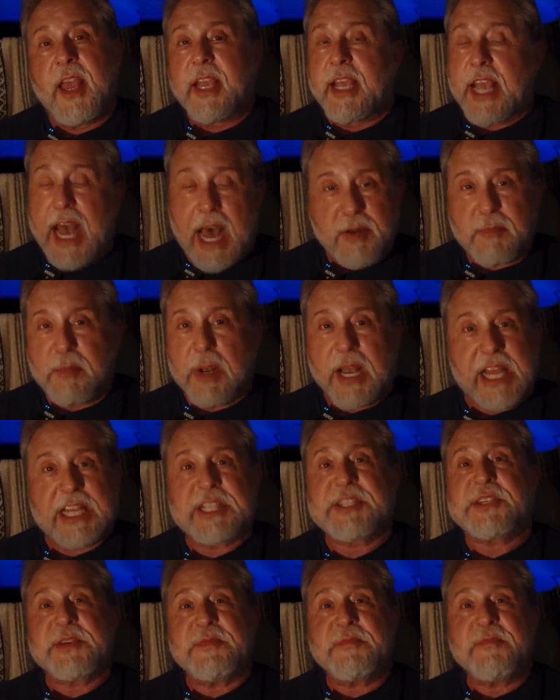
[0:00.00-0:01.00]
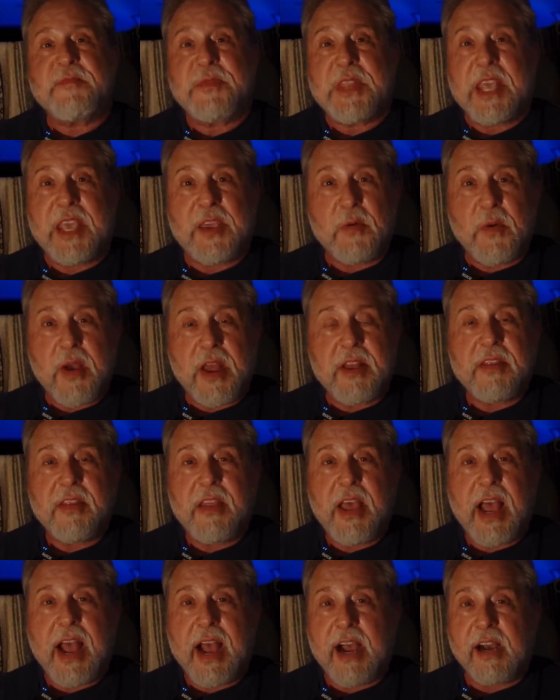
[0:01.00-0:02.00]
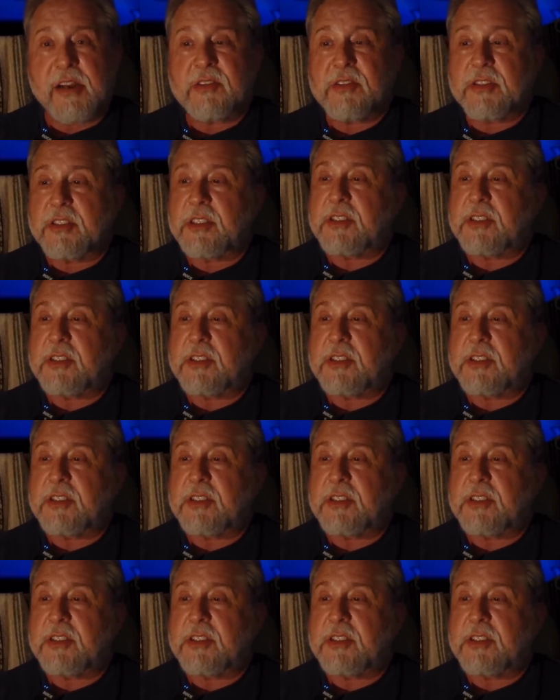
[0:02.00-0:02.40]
God bless him. He went in the house and